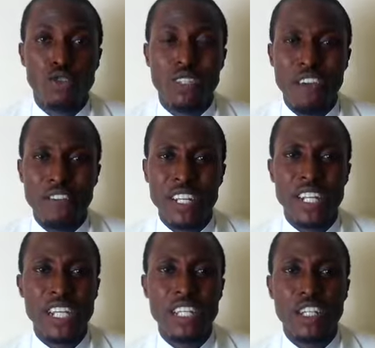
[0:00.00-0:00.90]
So
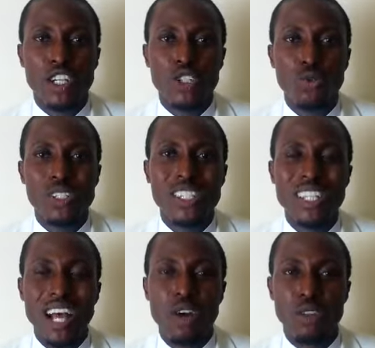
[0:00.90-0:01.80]
definitely, you will see
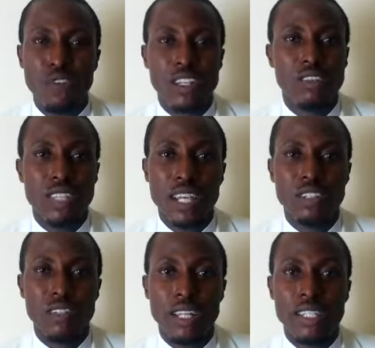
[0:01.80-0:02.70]
that God factor
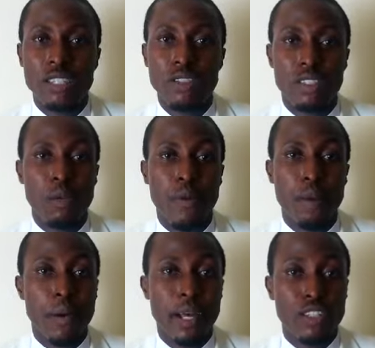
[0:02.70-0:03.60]
telling you that this step
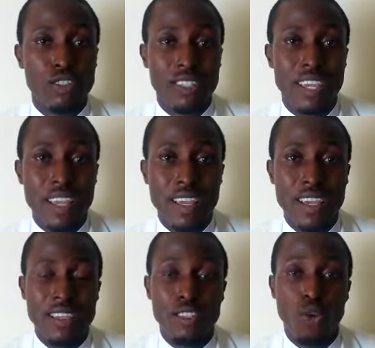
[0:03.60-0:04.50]
I'm about to
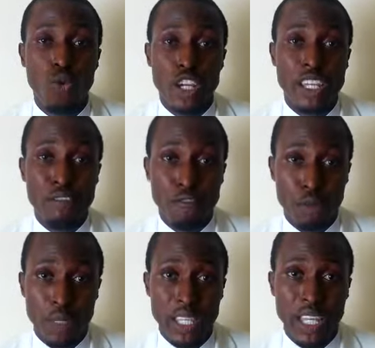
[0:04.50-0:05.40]
take is not working
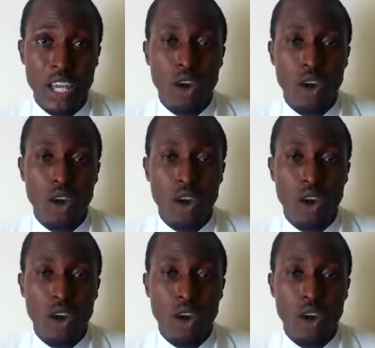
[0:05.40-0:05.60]
for me,